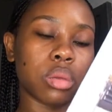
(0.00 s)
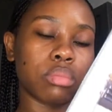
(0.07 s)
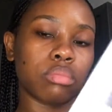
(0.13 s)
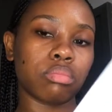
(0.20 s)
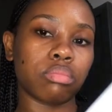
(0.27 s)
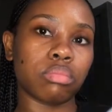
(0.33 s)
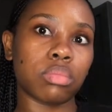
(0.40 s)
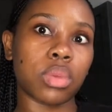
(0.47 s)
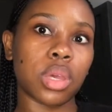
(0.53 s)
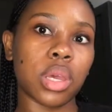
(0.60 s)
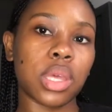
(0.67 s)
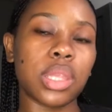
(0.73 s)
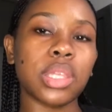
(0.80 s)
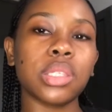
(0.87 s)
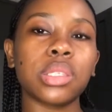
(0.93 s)
Mm,
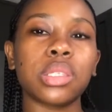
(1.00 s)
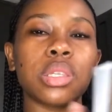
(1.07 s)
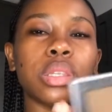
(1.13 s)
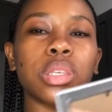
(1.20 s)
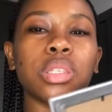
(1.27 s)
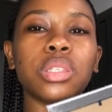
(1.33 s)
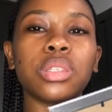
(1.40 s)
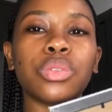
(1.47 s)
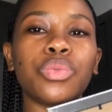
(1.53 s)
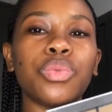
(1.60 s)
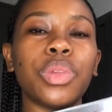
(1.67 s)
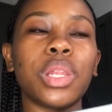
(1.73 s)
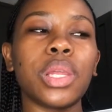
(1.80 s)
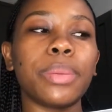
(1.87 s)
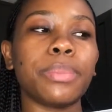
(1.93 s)
this this
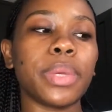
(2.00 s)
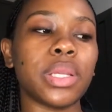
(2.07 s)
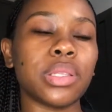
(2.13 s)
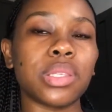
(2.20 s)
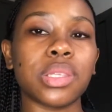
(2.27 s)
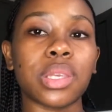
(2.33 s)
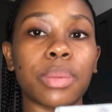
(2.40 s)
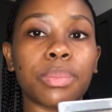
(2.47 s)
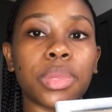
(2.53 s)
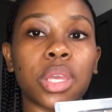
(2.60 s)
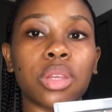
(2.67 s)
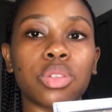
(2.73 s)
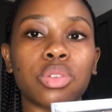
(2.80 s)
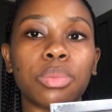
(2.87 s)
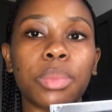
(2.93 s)
really means
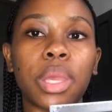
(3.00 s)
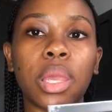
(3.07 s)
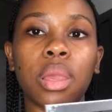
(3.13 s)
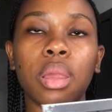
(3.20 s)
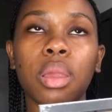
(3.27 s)
something to me